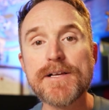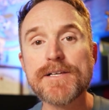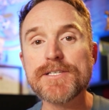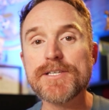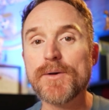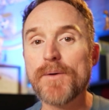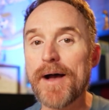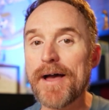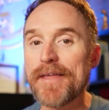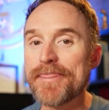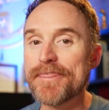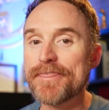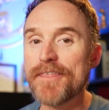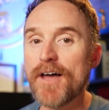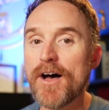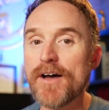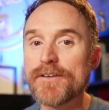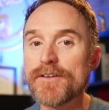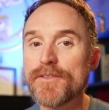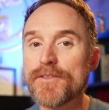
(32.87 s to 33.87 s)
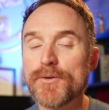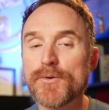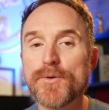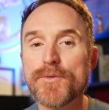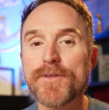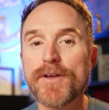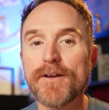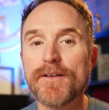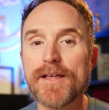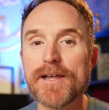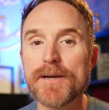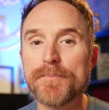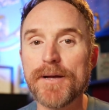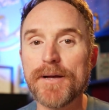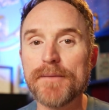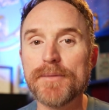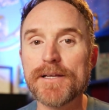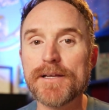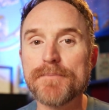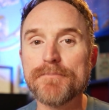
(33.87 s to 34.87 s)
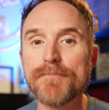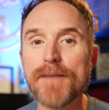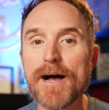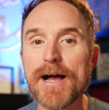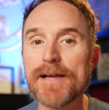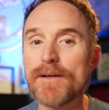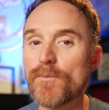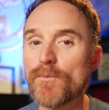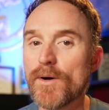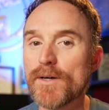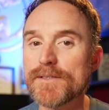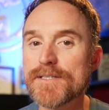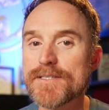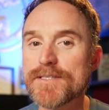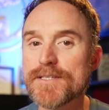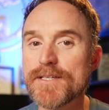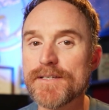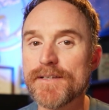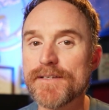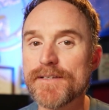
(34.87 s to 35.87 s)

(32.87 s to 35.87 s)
So I thought the North Carolina public might want to see